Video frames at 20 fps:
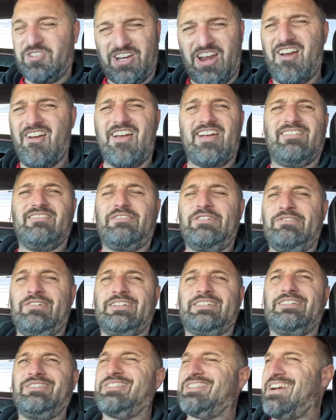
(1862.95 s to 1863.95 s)
Share it if you
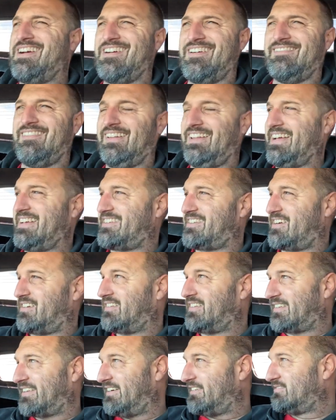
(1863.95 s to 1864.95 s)
want to. Share it. I like
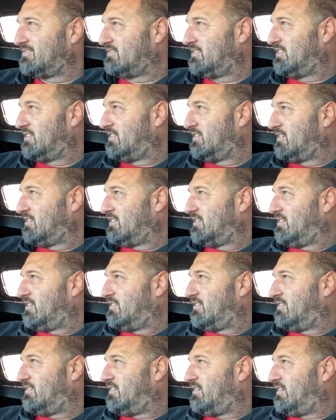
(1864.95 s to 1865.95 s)
sharing stuff.
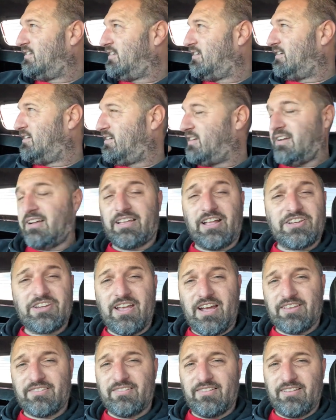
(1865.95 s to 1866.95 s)
I'll catch
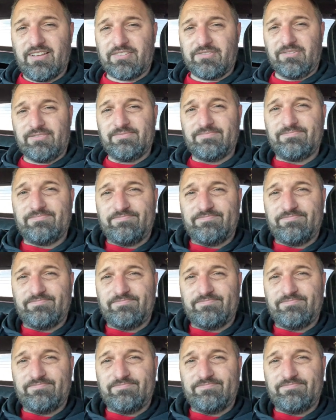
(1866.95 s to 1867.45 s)
you guys on the next one.